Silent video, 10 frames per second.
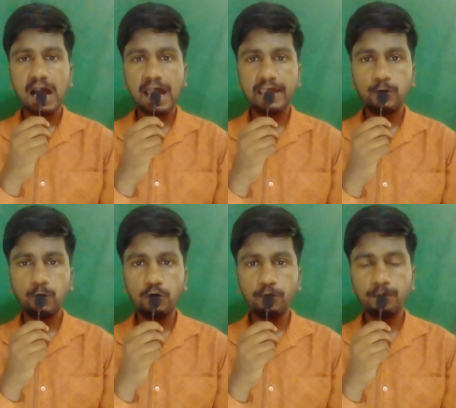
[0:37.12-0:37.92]
I
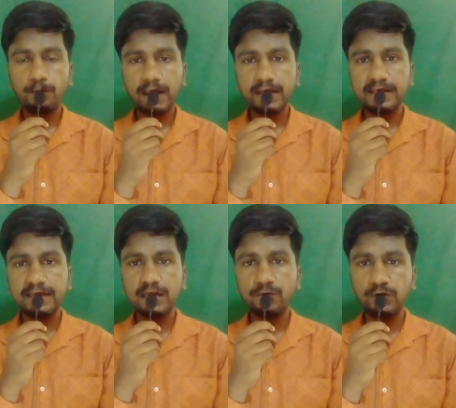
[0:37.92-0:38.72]
hope, my
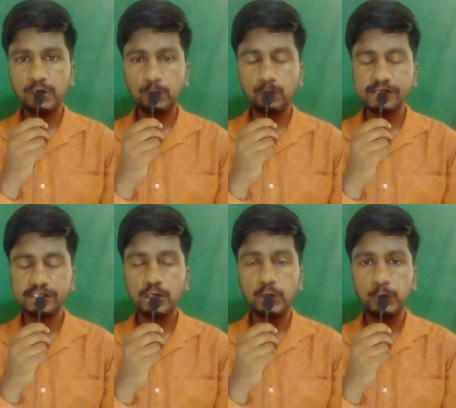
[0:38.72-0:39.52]
dear viewers,